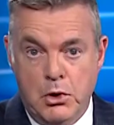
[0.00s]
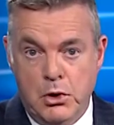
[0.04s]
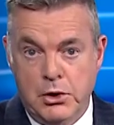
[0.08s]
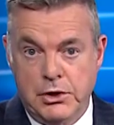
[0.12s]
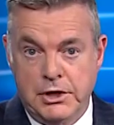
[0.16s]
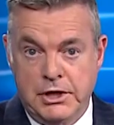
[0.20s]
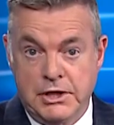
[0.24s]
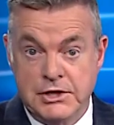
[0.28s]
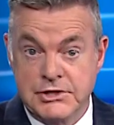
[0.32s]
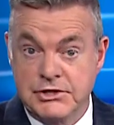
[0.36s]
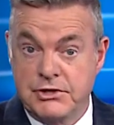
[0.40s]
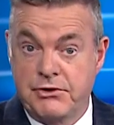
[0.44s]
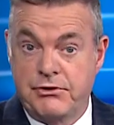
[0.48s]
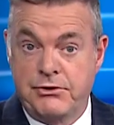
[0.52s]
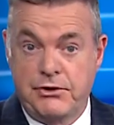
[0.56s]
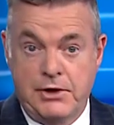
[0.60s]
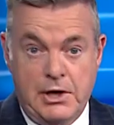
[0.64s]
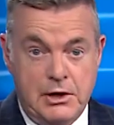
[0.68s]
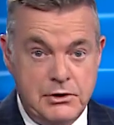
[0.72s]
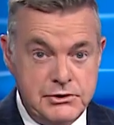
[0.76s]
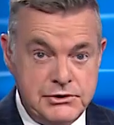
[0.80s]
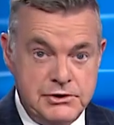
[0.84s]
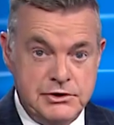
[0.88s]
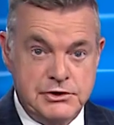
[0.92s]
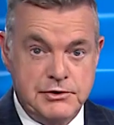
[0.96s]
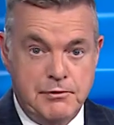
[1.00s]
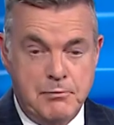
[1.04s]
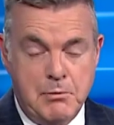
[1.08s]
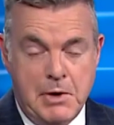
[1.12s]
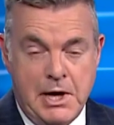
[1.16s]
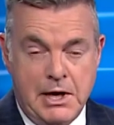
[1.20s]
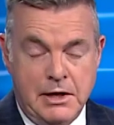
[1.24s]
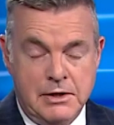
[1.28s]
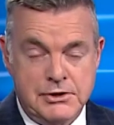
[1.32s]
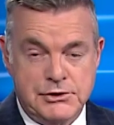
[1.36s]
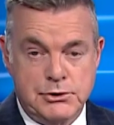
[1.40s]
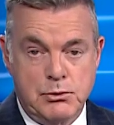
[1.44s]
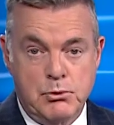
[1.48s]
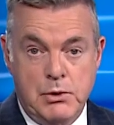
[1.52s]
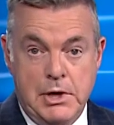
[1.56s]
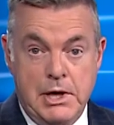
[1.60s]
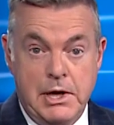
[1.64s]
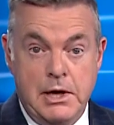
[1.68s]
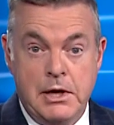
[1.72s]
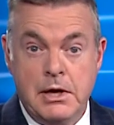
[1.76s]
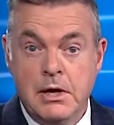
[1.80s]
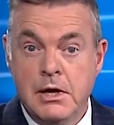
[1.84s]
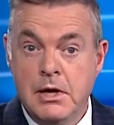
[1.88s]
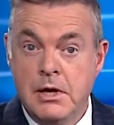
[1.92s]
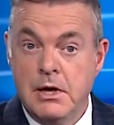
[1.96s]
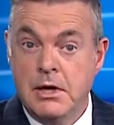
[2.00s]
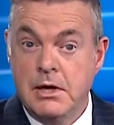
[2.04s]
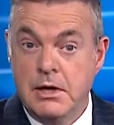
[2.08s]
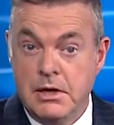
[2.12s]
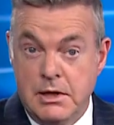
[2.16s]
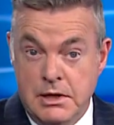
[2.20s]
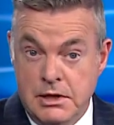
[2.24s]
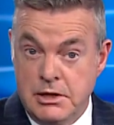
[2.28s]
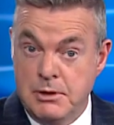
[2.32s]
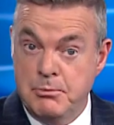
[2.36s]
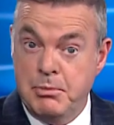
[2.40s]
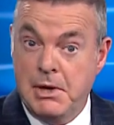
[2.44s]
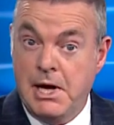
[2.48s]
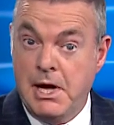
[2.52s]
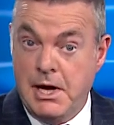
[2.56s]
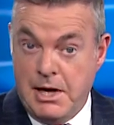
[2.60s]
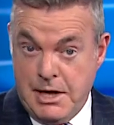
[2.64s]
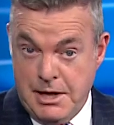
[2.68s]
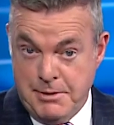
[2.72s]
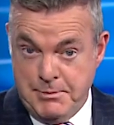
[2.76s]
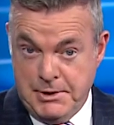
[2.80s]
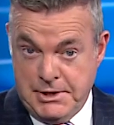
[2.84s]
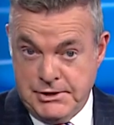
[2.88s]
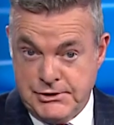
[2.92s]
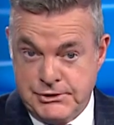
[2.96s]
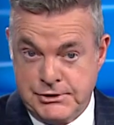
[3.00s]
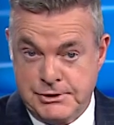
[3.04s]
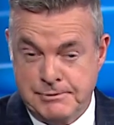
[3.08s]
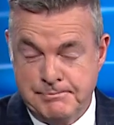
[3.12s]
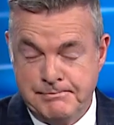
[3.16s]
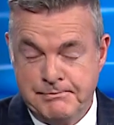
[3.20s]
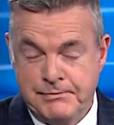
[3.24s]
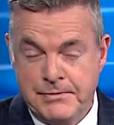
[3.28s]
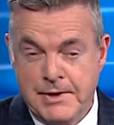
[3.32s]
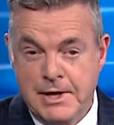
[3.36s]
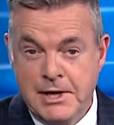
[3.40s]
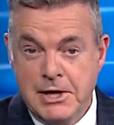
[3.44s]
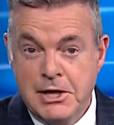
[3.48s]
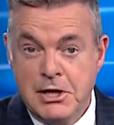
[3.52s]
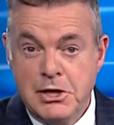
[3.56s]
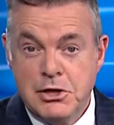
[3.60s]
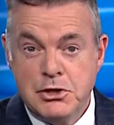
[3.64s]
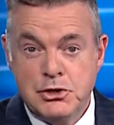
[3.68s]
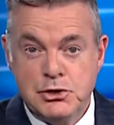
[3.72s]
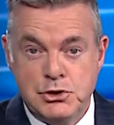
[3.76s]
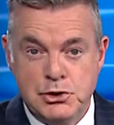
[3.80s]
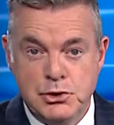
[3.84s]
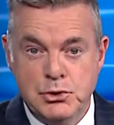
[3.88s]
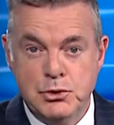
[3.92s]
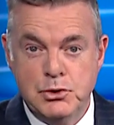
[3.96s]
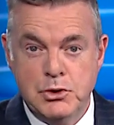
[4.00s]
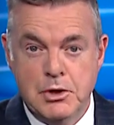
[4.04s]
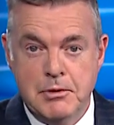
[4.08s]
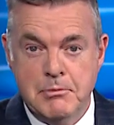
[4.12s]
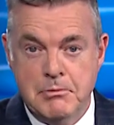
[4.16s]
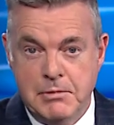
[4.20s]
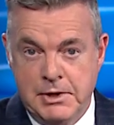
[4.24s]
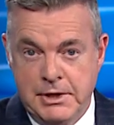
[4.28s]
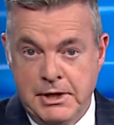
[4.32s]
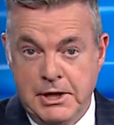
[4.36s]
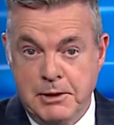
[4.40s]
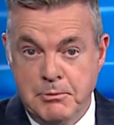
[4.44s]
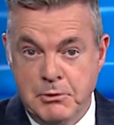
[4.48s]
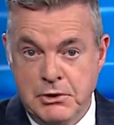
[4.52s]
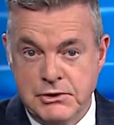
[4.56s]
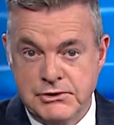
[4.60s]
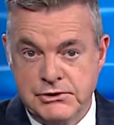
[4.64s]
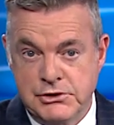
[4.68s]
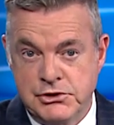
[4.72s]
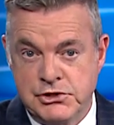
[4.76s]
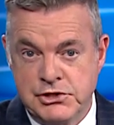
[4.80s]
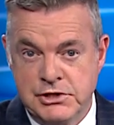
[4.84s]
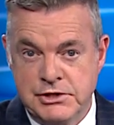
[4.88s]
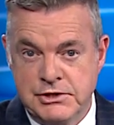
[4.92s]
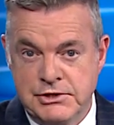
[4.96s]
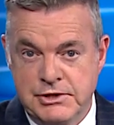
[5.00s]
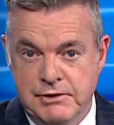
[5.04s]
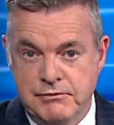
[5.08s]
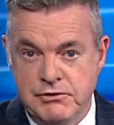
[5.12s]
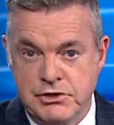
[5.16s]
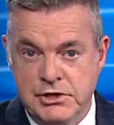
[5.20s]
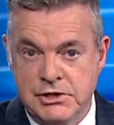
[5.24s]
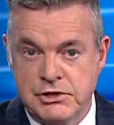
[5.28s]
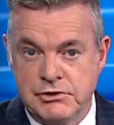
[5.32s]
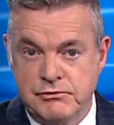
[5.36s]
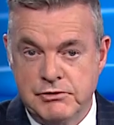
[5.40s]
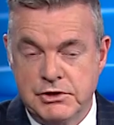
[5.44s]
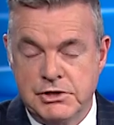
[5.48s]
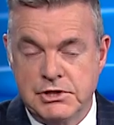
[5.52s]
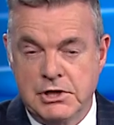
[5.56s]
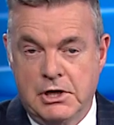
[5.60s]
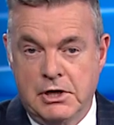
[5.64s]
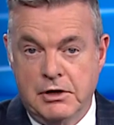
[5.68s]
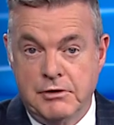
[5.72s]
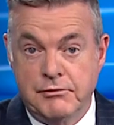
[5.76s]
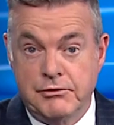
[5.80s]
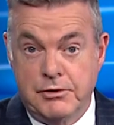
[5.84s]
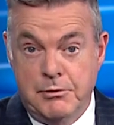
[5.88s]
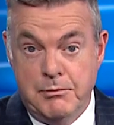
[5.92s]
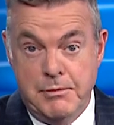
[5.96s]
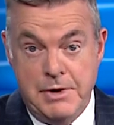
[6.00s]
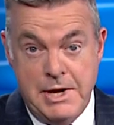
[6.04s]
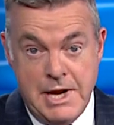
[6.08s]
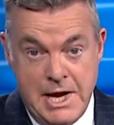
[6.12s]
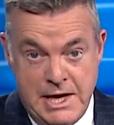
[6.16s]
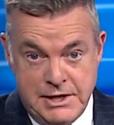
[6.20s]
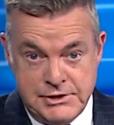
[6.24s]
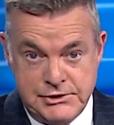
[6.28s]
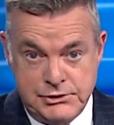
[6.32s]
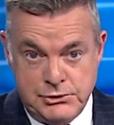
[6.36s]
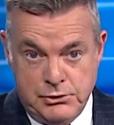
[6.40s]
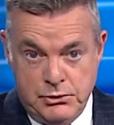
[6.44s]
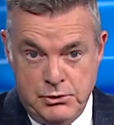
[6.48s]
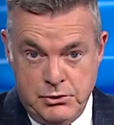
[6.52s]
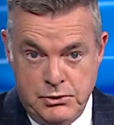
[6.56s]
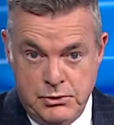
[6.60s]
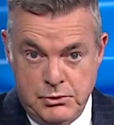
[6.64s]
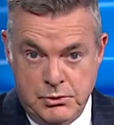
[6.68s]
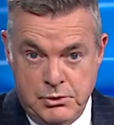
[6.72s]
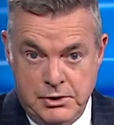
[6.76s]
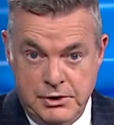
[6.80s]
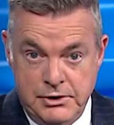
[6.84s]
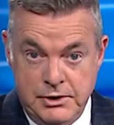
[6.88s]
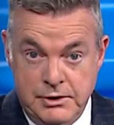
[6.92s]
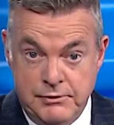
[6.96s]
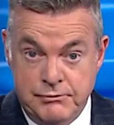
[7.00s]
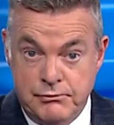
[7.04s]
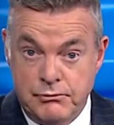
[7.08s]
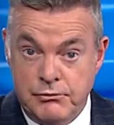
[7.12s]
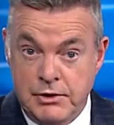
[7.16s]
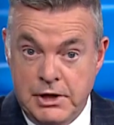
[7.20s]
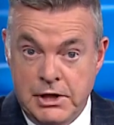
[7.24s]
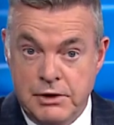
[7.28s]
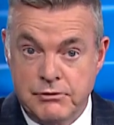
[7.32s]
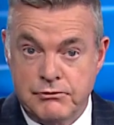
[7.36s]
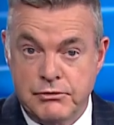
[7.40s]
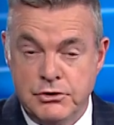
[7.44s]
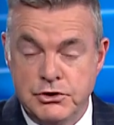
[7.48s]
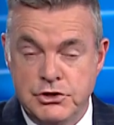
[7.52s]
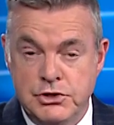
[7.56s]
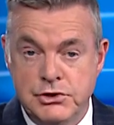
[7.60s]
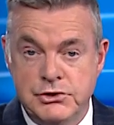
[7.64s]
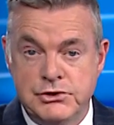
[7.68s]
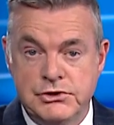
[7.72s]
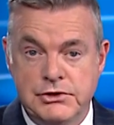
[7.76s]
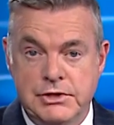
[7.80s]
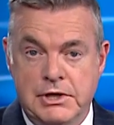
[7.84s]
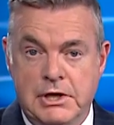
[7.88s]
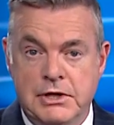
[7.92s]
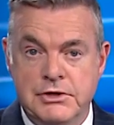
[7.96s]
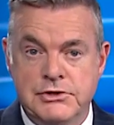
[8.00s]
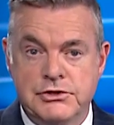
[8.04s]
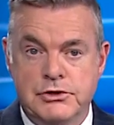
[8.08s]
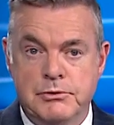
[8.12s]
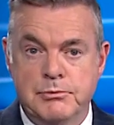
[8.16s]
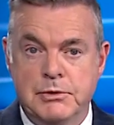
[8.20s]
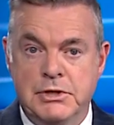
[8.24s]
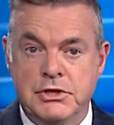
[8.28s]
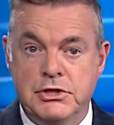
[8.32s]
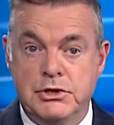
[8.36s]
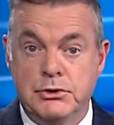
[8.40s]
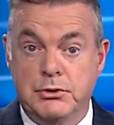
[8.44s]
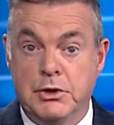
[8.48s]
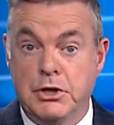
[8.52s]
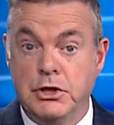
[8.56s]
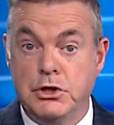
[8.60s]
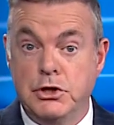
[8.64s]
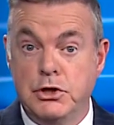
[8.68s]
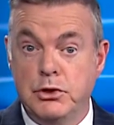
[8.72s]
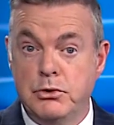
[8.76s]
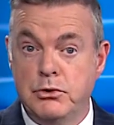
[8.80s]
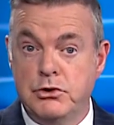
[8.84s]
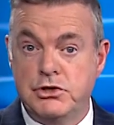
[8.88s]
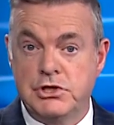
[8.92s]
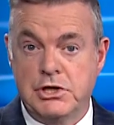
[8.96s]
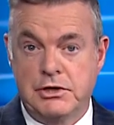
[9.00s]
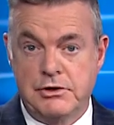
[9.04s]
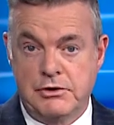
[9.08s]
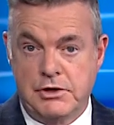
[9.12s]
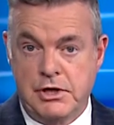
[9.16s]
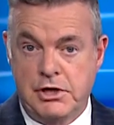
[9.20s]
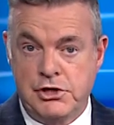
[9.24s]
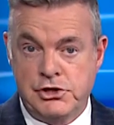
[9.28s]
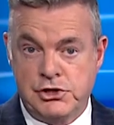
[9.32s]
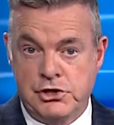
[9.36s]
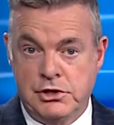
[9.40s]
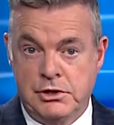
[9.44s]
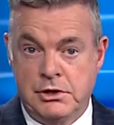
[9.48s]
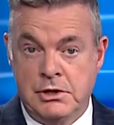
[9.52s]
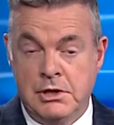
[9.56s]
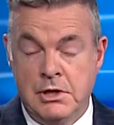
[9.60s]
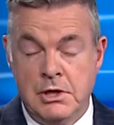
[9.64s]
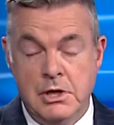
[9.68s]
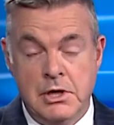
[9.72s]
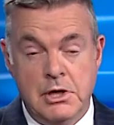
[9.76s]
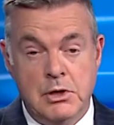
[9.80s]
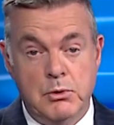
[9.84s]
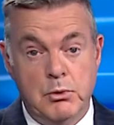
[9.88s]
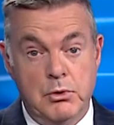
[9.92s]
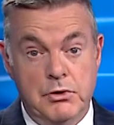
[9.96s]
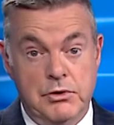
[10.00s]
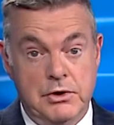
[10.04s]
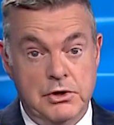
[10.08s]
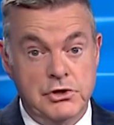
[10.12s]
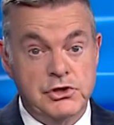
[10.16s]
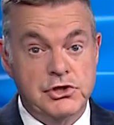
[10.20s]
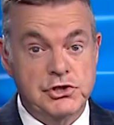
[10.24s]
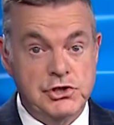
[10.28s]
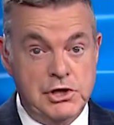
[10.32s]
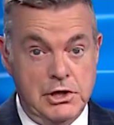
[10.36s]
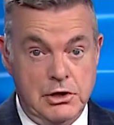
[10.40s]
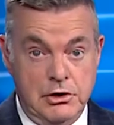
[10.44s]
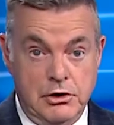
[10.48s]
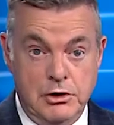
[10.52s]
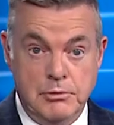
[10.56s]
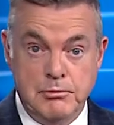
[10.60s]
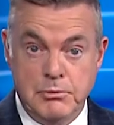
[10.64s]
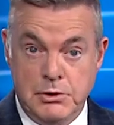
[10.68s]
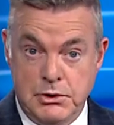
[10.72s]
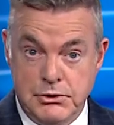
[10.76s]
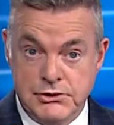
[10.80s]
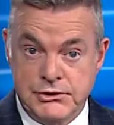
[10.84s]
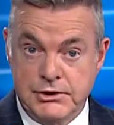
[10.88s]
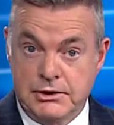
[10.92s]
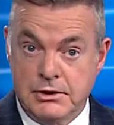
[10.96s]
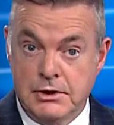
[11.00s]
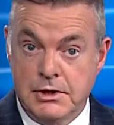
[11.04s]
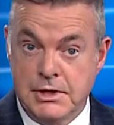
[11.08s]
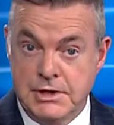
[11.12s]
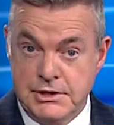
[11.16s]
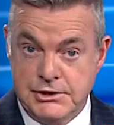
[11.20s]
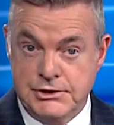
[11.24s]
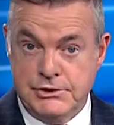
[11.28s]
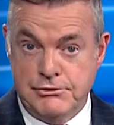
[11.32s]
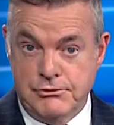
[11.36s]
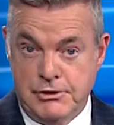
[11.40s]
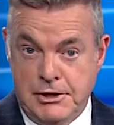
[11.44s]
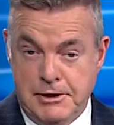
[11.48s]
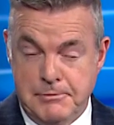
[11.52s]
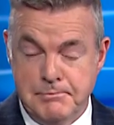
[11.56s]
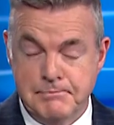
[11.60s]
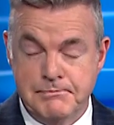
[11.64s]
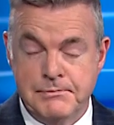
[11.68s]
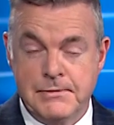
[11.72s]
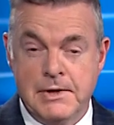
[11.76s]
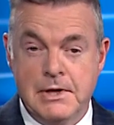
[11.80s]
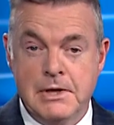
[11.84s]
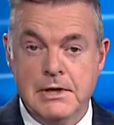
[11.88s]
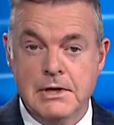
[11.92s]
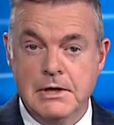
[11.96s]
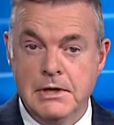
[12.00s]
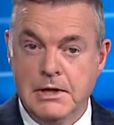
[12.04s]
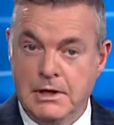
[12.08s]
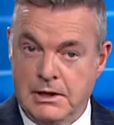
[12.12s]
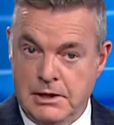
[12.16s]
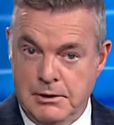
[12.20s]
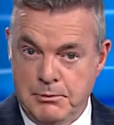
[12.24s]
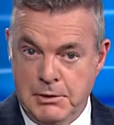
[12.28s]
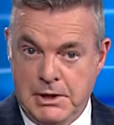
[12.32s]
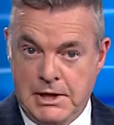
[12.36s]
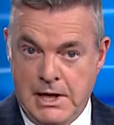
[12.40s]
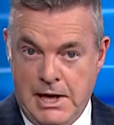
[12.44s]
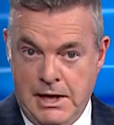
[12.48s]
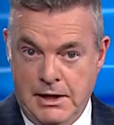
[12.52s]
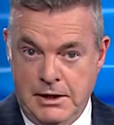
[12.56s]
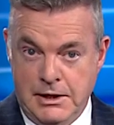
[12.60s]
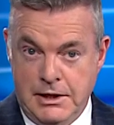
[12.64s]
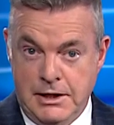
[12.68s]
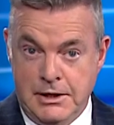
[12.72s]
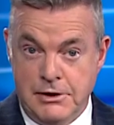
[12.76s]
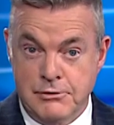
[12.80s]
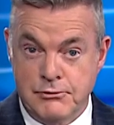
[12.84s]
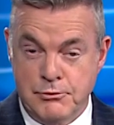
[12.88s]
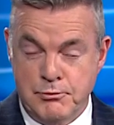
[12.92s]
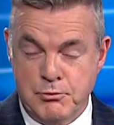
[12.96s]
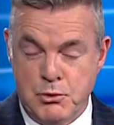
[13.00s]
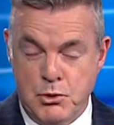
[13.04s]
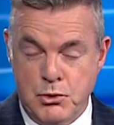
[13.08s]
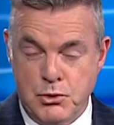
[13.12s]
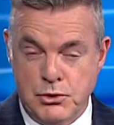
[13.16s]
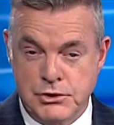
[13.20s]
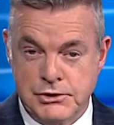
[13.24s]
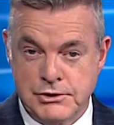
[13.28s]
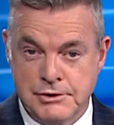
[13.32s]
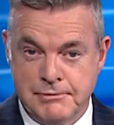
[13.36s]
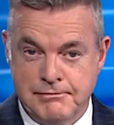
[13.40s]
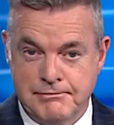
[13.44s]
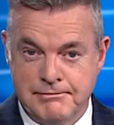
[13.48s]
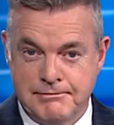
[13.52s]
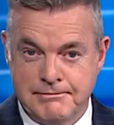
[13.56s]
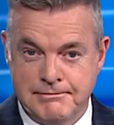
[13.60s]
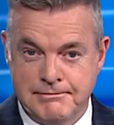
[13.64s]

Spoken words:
audience thousands of miles away in the Bahamas. Two Moray musicians have just returned from Nassau, where they've reintroduced the instrument to a new generation with a shared musical history. Mackay reports.